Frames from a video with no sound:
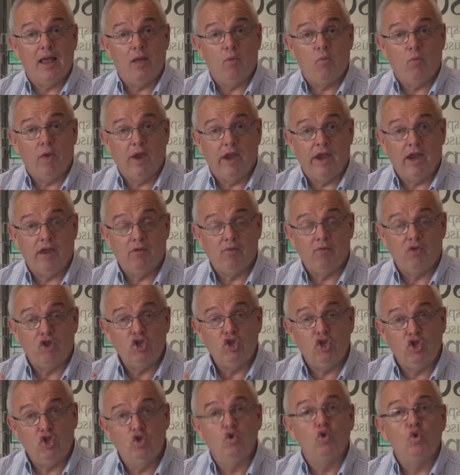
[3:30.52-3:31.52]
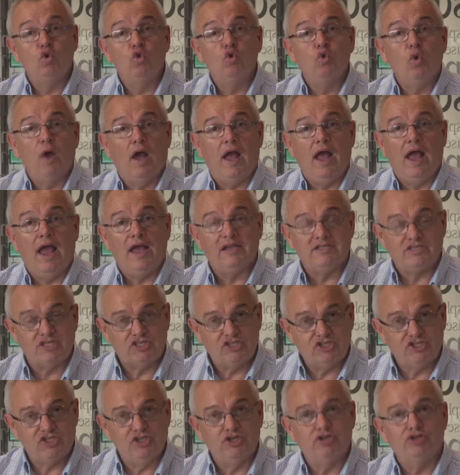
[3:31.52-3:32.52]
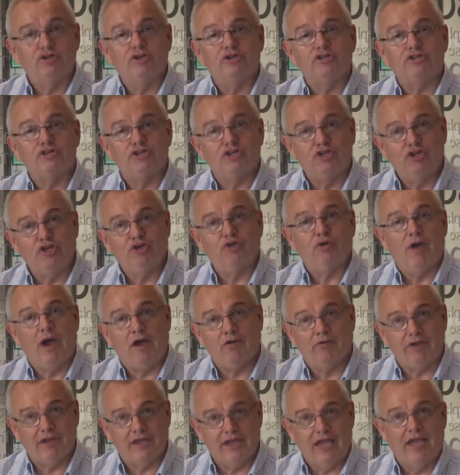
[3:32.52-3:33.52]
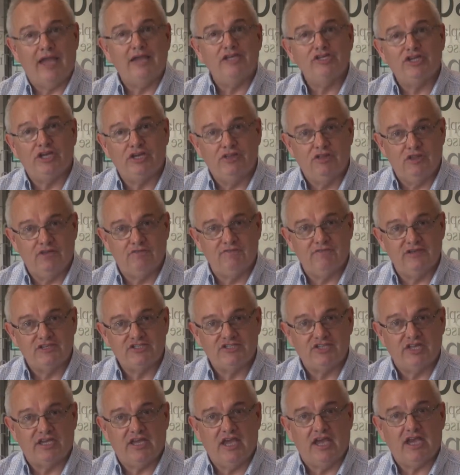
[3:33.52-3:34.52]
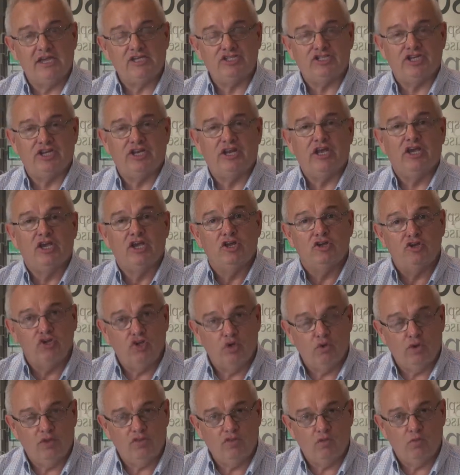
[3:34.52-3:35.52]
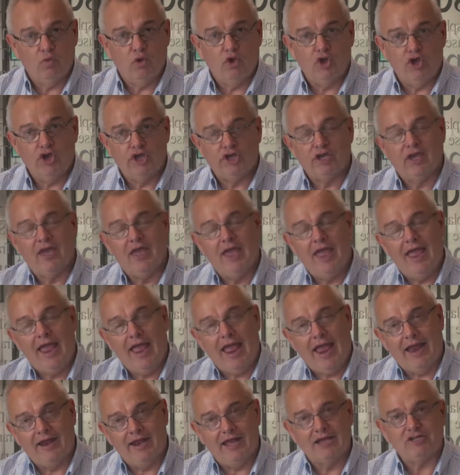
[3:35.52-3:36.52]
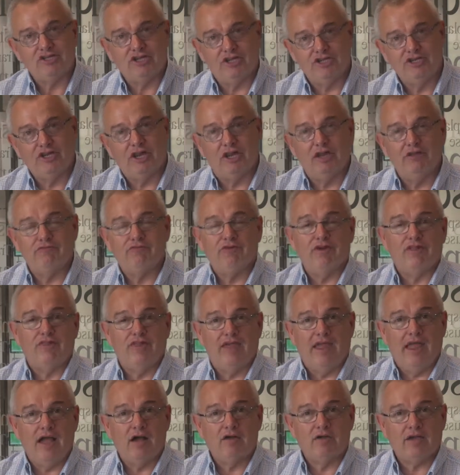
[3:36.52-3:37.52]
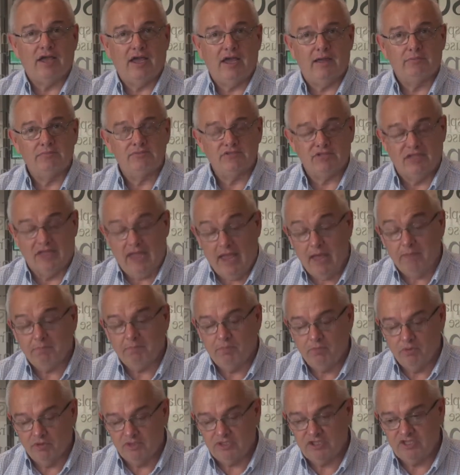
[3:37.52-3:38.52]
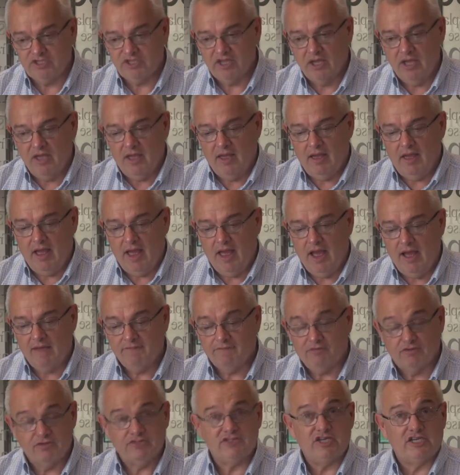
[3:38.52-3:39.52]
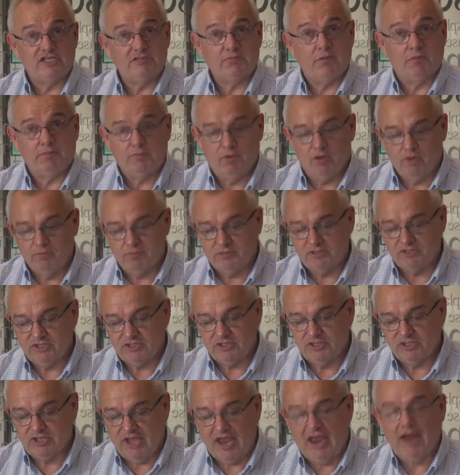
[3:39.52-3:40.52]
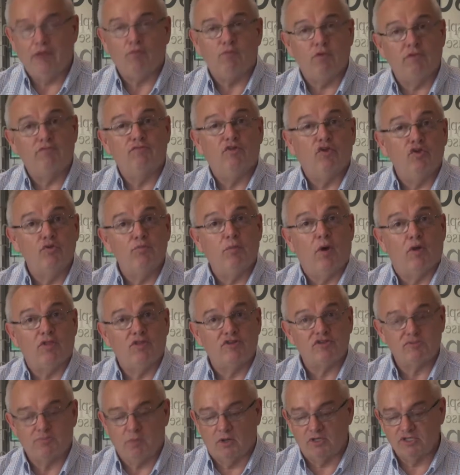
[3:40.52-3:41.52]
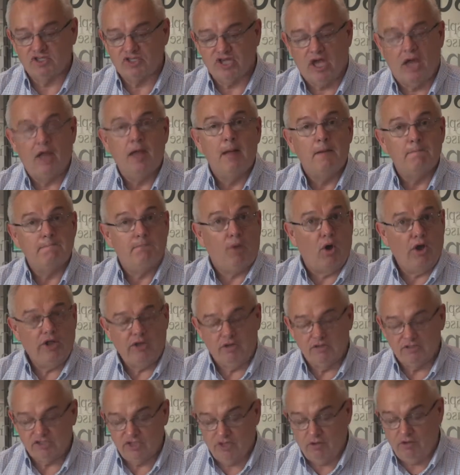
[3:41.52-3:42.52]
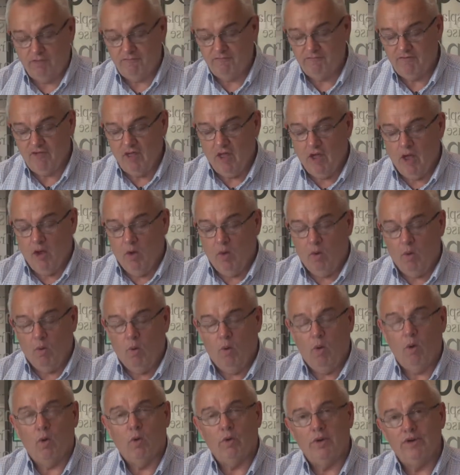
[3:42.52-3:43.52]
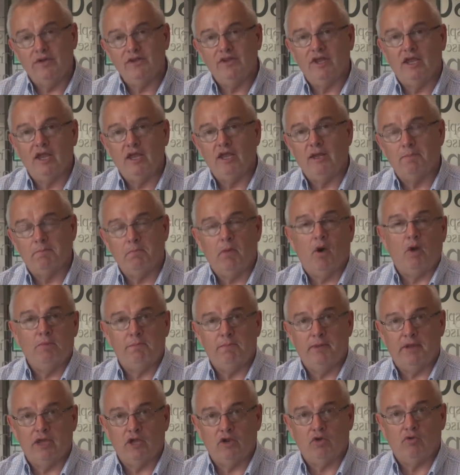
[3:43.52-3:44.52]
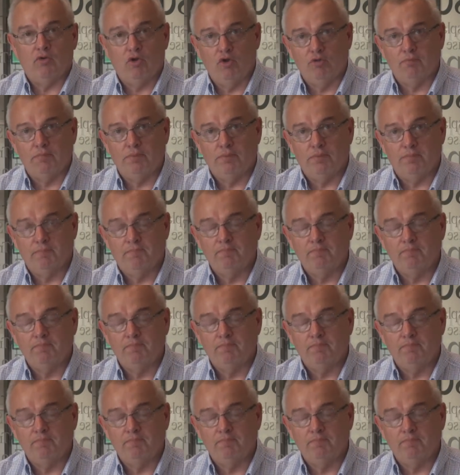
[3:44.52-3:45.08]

where you as a student, you are engaging in the investigation, doing the work and actually delivering the outcomes, the outputs for assessment purposes and reviewed by the sponsor by yourself, or indeed it might be a group.